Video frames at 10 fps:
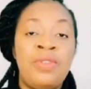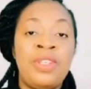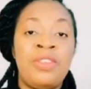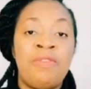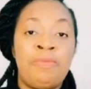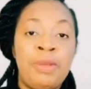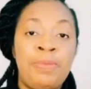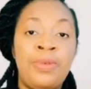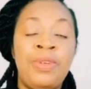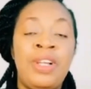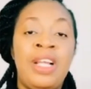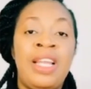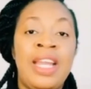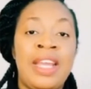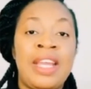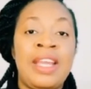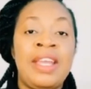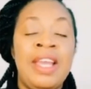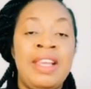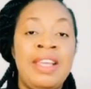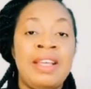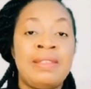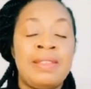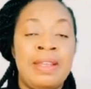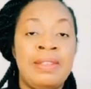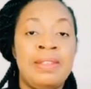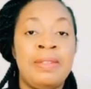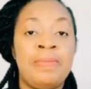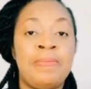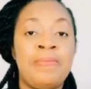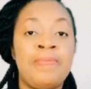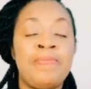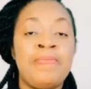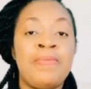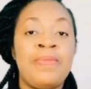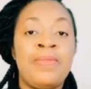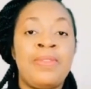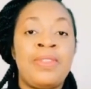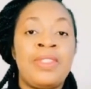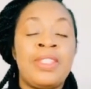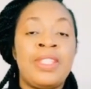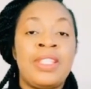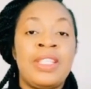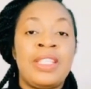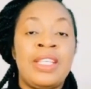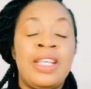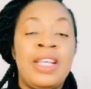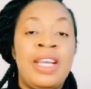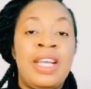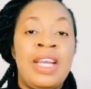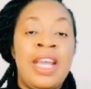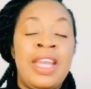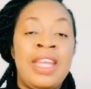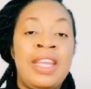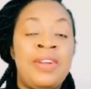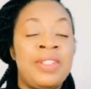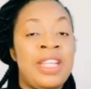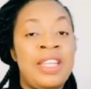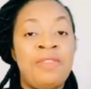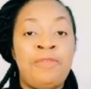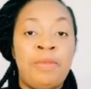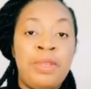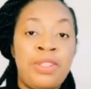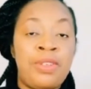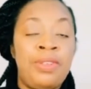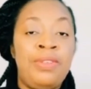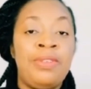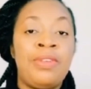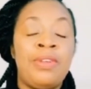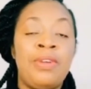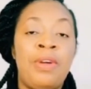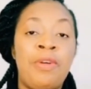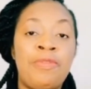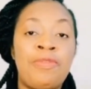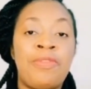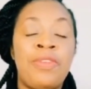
This contract is a very good development, is a good one in a good direction. This will strengthen the